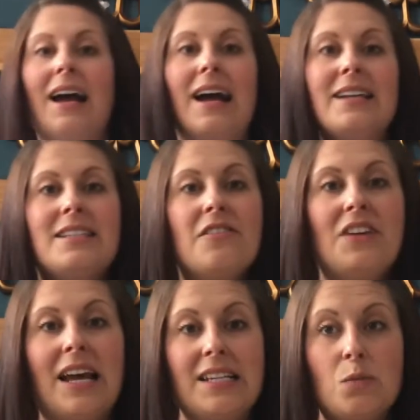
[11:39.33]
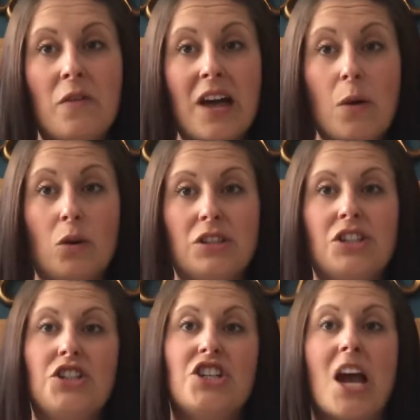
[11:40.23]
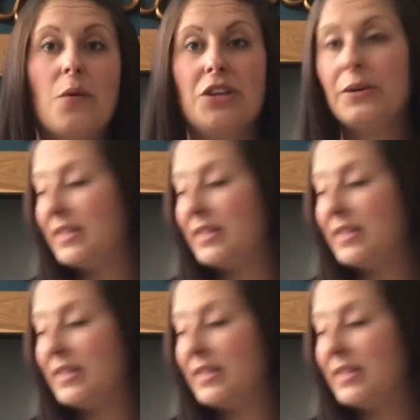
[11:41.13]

And the last one that I wanted to share with you